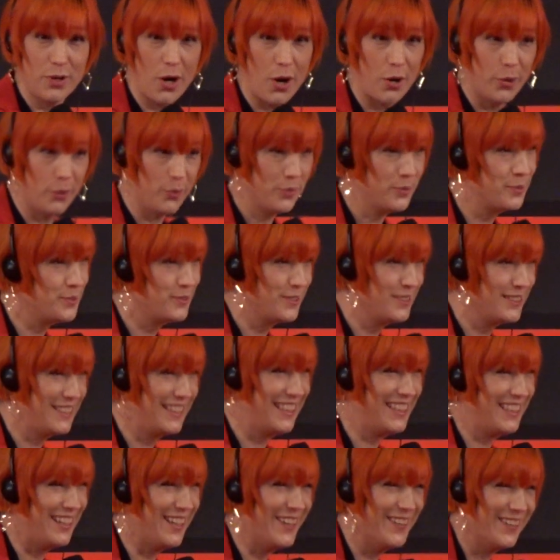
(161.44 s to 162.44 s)
know.
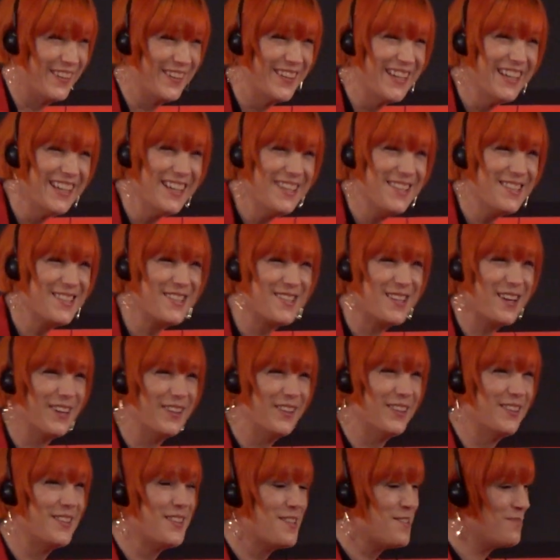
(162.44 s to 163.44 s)

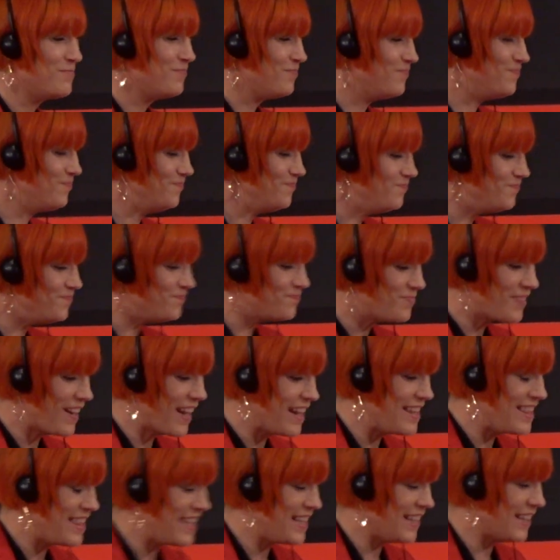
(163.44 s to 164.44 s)
So
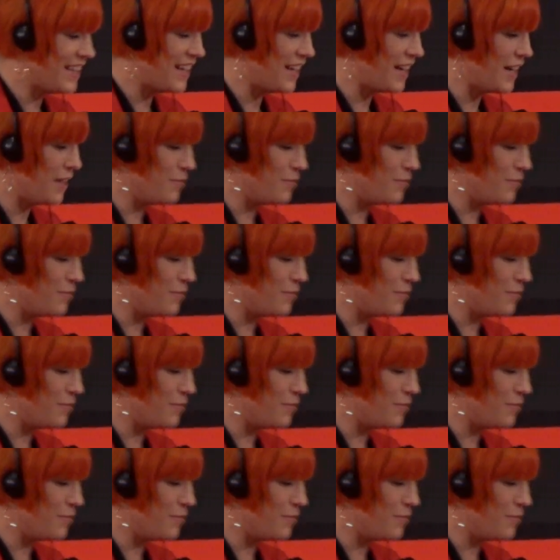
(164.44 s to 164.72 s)
I think